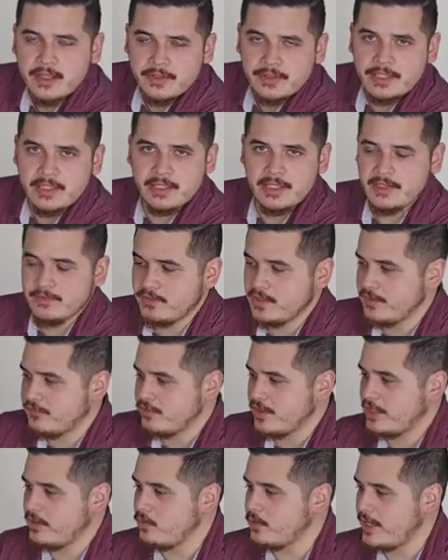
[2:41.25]
Even if
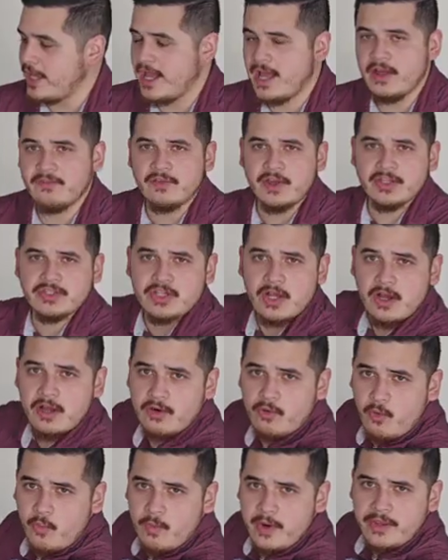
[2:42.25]
they don't have a
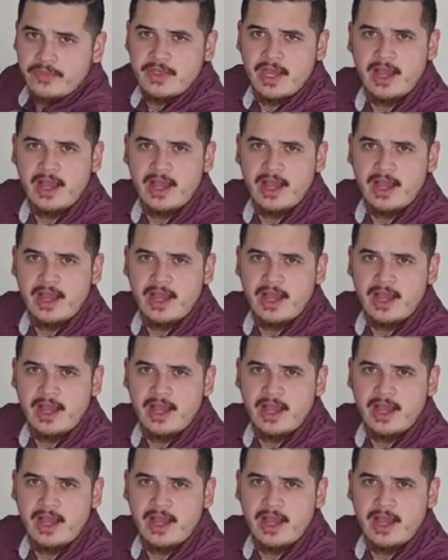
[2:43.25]
ton of width,